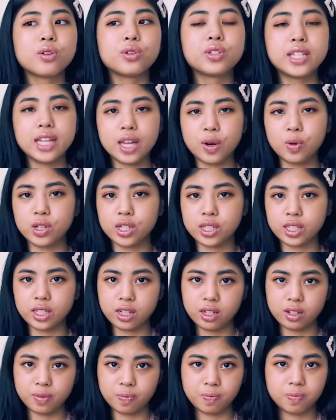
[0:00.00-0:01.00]
So today we're
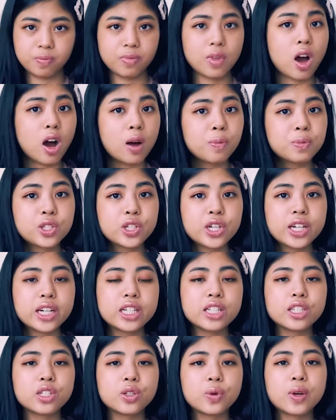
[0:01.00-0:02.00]
just gonna hop
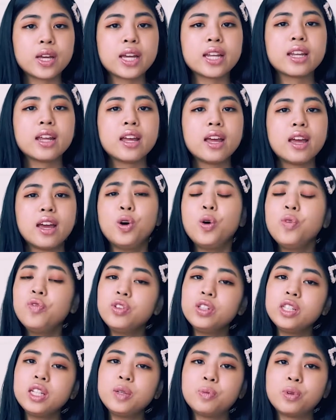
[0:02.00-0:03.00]
straight into it and
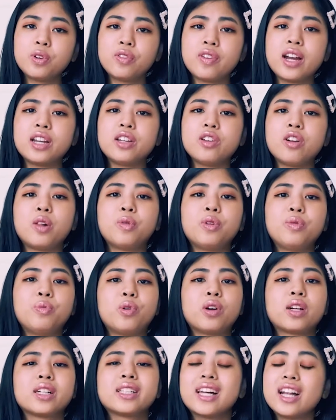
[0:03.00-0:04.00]
hopefully provide y'all
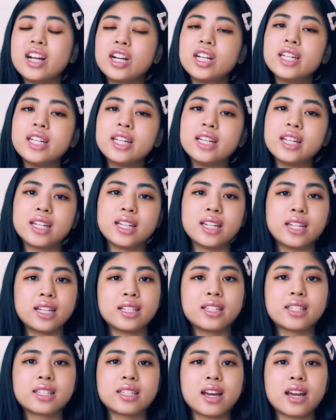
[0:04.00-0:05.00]
with more clarity and
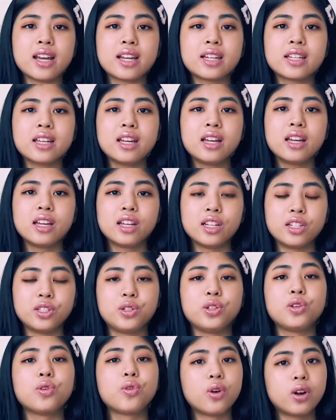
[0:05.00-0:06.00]
insight
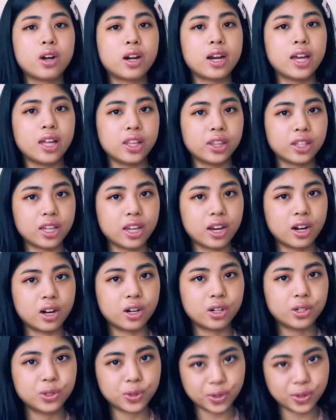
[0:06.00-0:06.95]
into your healthcare